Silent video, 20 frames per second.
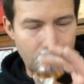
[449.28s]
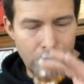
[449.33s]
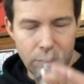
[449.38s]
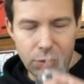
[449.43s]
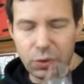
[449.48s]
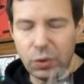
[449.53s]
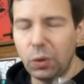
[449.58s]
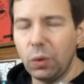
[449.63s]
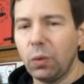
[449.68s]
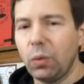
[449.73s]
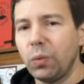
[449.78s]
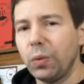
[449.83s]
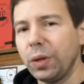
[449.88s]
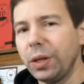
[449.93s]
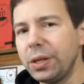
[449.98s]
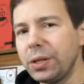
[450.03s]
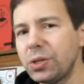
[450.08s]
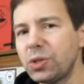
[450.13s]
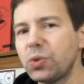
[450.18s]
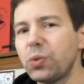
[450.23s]
So
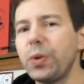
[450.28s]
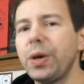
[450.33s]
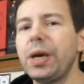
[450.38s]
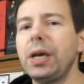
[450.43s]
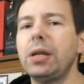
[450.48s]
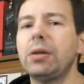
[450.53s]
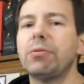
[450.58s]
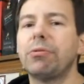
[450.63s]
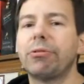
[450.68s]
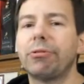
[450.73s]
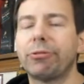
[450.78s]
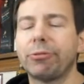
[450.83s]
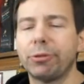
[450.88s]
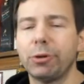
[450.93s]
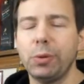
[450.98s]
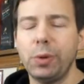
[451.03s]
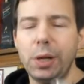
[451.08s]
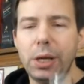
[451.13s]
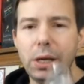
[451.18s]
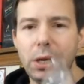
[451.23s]
really sweet,
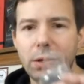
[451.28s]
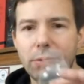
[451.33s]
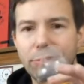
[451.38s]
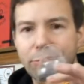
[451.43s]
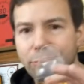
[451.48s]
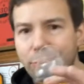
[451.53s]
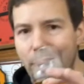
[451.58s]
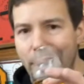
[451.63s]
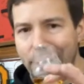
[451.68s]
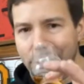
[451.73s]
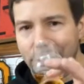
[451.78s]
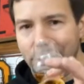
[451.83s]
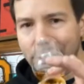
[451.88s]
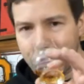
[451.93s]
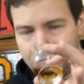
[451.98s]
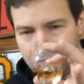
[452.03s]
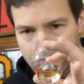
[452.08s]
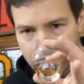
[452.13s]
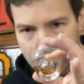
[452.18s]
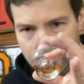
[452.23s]
fruity,
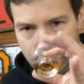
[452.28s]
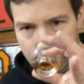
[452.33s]
fresh.